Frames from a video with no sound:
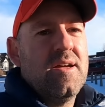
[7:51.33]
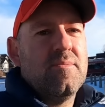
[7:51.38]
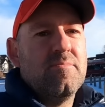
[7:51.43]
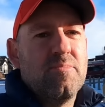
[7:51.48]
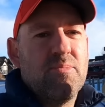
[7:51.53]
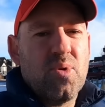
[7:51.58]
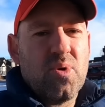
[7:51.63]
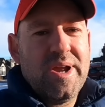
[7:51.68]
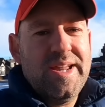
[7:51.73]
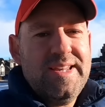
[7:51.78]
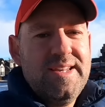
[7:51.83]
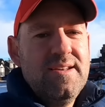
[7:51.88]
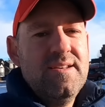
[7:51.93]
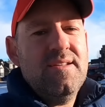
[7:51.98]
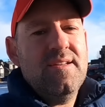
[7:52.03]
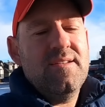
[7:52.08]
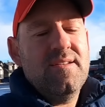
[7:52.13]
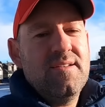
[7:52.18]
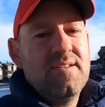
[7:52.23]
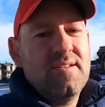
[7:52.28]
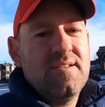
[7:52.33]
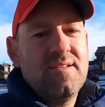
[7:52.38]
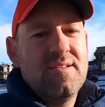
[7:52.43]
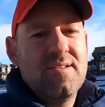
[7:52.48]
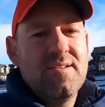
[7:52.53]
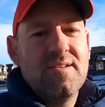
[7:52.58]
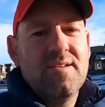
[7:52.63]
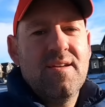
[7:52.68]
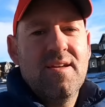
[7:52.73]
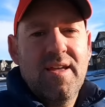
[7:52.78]
Britain
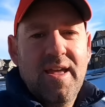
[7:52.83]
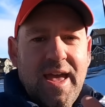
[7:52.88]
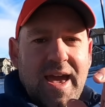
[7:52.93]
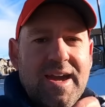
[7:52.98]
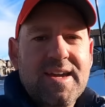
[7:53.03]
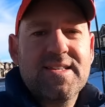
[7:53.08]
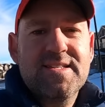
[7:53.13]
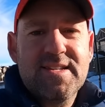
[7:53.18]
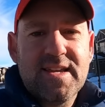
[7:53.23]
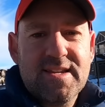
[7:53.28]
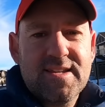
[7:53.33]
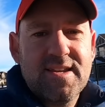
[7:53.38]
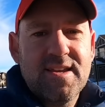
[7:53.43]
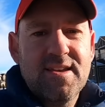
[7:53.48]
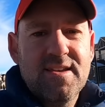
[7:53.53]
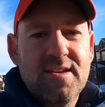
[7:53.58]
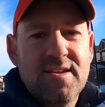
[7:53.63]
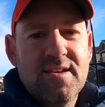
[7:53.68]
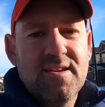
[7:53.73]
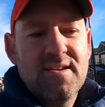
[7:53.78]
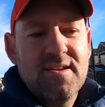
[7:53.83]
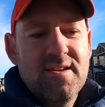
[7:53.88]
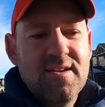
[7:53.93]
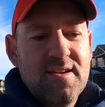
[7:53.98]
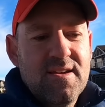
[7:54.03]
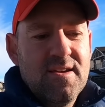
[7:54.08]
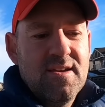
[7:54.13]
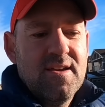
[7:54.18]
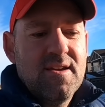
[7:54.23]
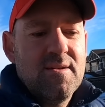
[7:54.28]
exit.
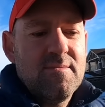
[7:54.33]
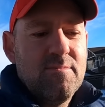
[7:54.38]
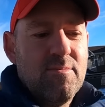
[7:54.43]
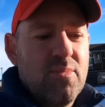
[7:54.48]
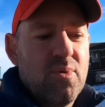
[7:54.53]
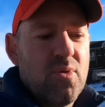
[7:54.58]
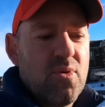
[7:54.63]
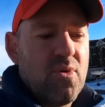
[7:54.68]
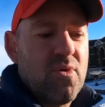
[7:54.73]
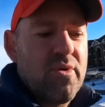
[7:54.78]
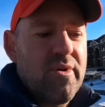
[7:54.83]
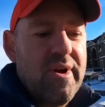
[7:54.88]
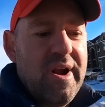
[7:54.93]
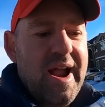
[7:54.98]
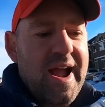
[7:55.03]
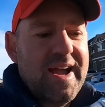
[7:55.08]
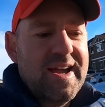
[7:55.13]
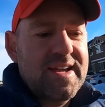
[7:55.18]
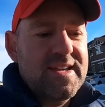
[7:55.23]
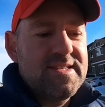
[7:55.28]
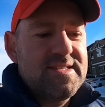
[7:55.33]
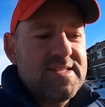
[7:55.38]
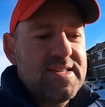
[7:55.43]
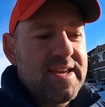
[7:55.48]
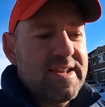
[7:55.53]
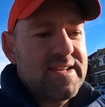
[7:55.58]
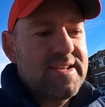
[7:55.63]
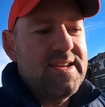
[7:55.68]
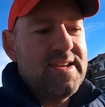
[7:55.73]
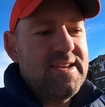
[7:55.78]

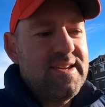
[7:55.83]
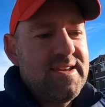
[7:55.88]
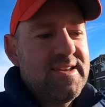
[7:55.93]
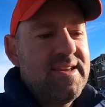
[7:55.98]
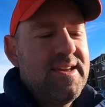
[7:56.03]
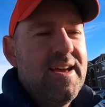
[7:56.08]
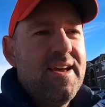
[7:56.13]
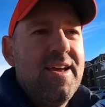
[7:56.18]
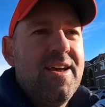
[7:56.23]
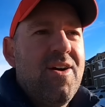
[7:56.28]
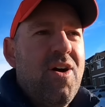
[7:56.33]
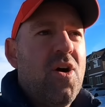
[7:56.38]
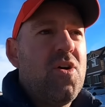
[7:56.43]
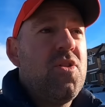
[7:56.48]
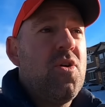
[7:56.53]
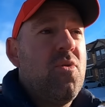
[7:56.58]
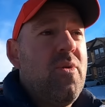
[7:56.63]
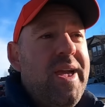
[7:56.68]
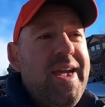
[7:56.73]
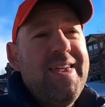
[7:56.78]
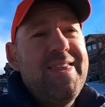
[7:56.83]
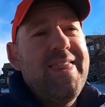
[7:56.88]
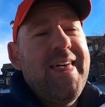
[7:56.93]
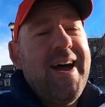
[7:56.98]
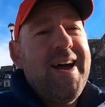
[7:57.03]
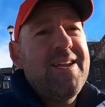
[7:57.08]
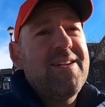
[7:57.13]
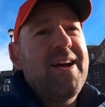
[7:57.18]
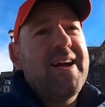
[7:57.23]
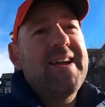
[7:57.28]
Brexit. Although in
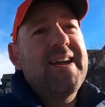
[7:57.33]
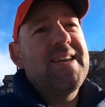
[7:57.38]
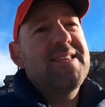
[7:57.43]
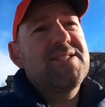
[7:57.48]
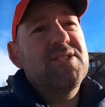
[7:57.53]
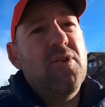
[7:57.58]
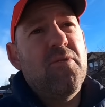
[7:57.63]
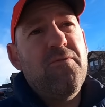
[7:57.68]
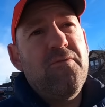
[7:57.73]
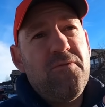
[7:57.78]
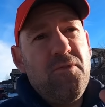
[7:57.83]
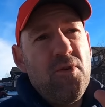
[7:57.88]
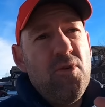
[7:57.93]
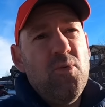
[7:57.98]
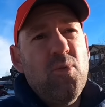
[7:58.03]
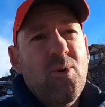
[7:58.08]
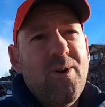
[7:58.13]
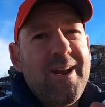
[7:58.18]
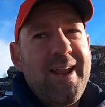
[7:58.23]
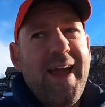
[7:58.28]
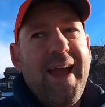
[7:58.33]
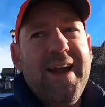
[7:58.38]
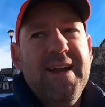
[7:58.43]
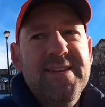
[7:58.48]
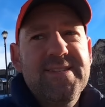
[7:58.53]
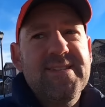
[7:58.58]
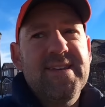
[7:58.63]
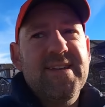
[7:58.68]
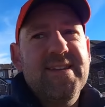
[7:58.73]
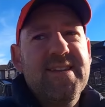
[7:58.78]
that, I guess the forward
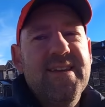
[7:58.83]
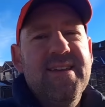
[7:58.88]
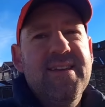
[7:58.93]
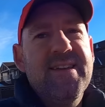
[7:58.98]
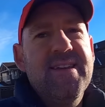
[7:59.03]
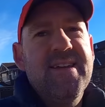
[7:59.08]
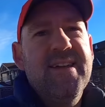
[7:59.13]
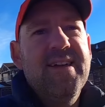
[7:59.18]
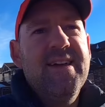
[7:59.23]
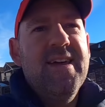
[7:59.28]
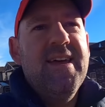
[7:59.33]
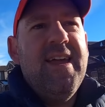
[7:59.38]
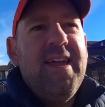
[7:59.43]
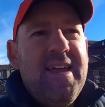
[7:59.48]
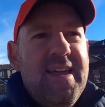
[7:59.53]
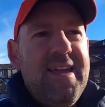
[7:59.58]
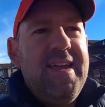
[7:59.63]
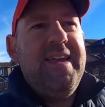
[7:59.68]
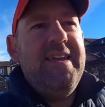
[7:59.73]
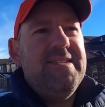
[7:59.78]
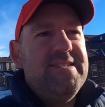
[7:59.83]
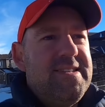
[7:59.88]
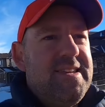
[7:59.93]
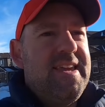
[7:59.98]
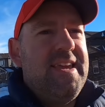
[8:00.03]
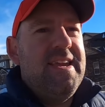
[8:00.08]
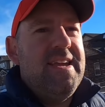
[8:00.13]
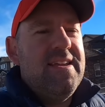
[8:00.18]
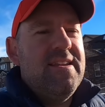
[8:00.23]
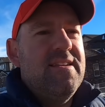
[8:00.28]
exit is
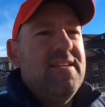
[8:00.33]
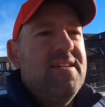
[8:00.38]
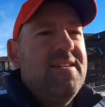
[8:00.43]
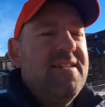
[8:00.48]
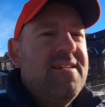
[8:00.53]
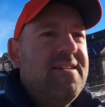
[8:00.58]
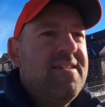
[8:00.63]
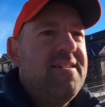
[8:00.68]
in